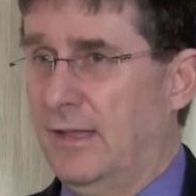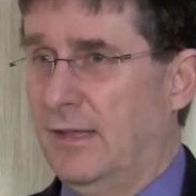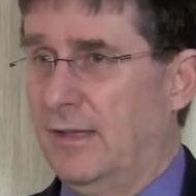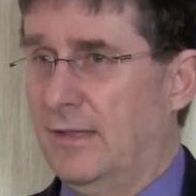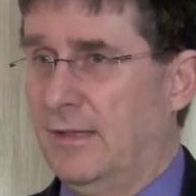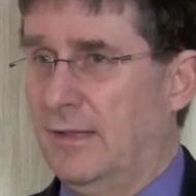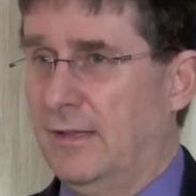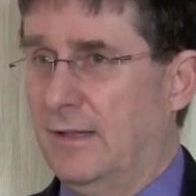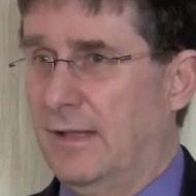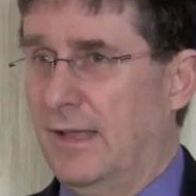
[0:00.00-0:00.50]

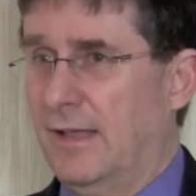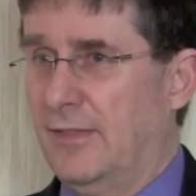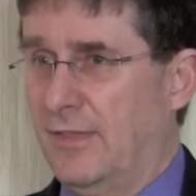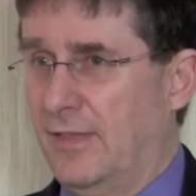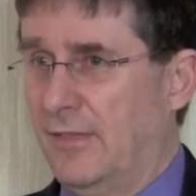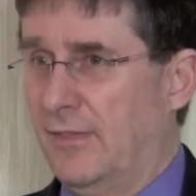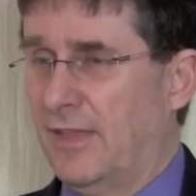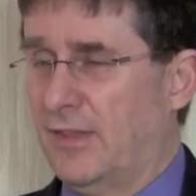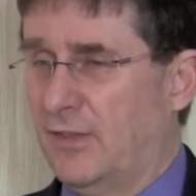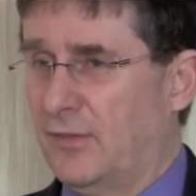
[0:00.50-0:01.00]
I
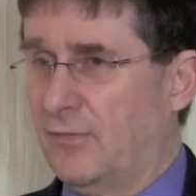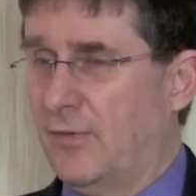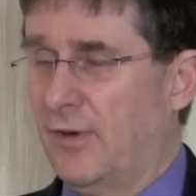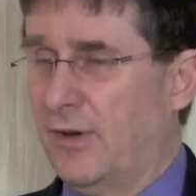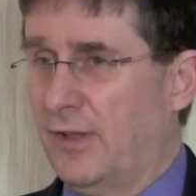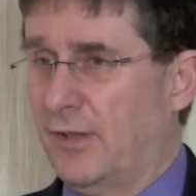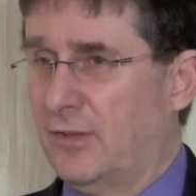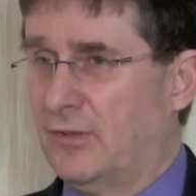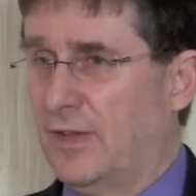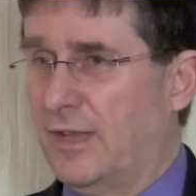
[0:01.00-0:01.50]
think that's
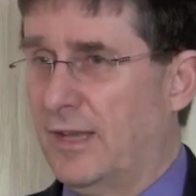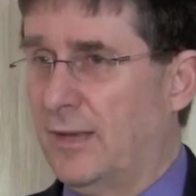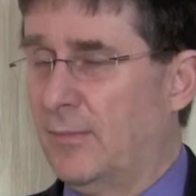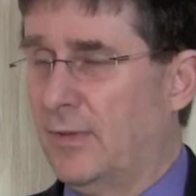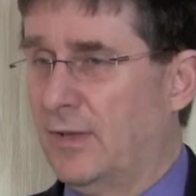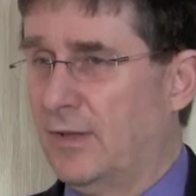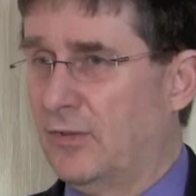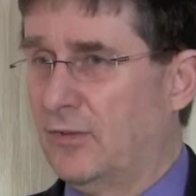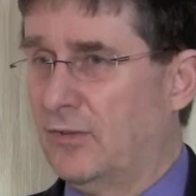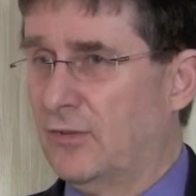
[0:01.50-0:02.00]
very exciting
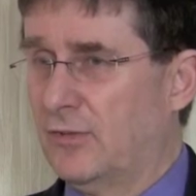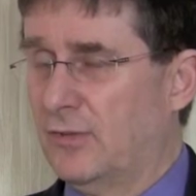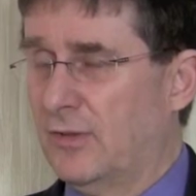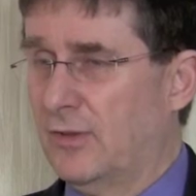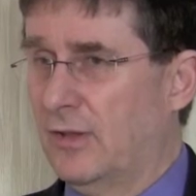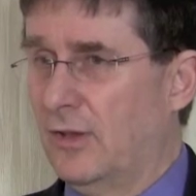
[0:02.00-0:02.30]
because